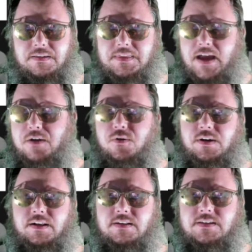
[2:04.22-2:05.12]
Now going
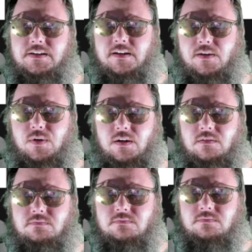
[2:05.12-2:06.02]
in, it's like, all right, well,
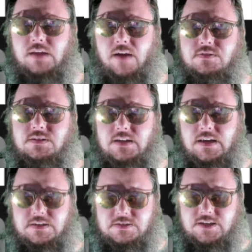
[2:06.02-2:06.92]
obviously
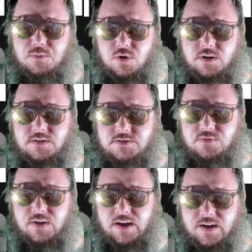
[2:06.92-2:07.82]
someone
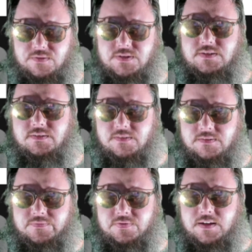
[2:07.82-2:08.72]
survives.
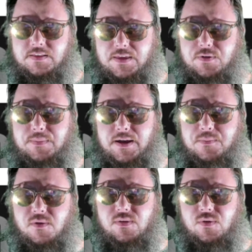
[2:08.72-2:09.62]
They want to make a
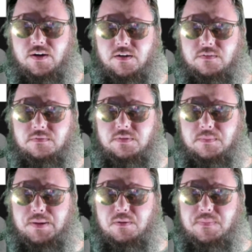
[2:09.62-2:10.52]
movie where the
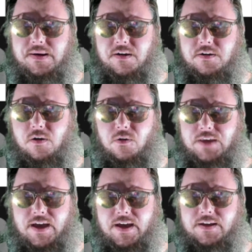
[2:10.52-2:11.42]
people being hunted all
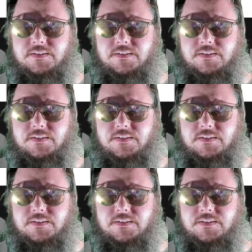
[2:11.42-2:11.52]
die.